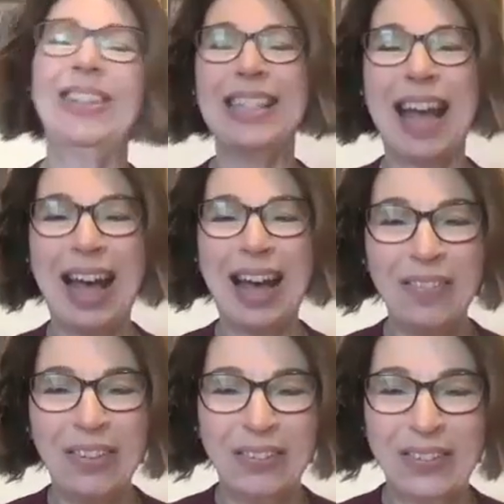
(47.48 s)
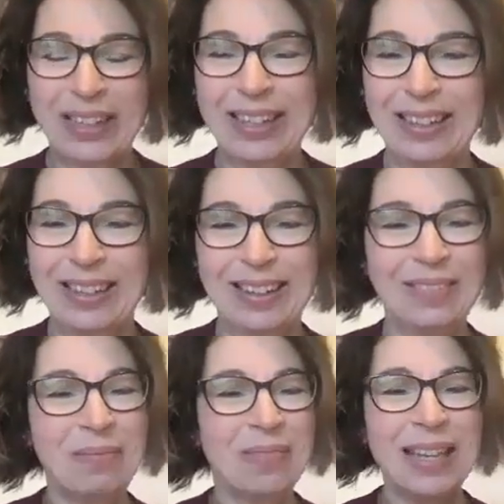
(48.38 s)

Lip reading: it's great to have you here.